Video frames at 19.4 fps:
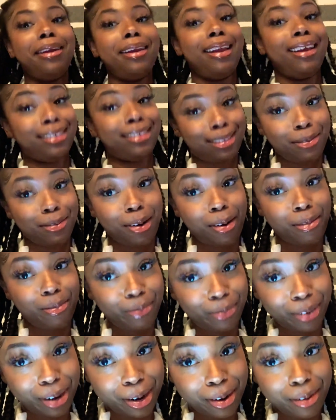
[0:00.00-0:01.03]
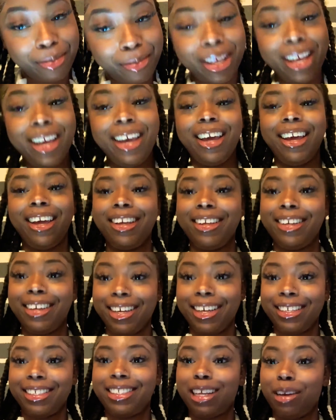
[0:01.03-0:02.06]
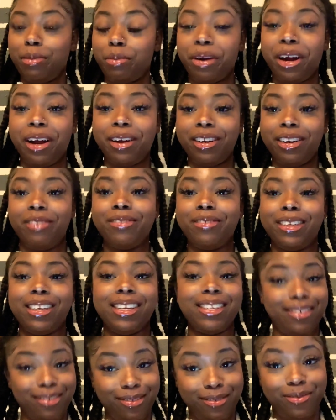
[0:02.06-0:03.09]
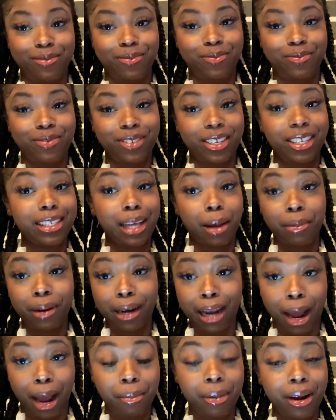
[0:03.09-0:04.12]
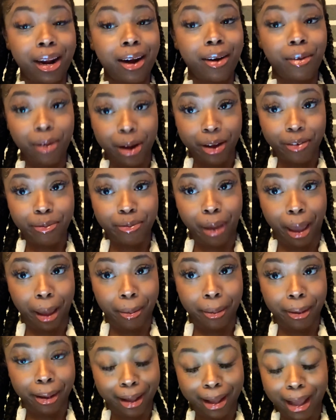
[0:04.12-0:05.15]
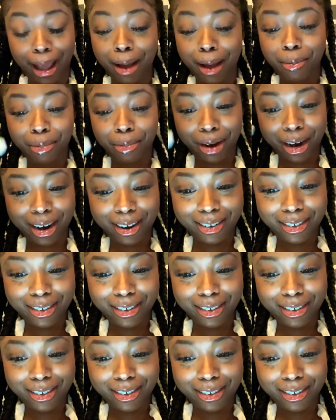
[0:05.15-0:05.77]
That's where I'm from. And yes, I'm proud of it. Because I'm a diamond in the rough, baby. I'm proud,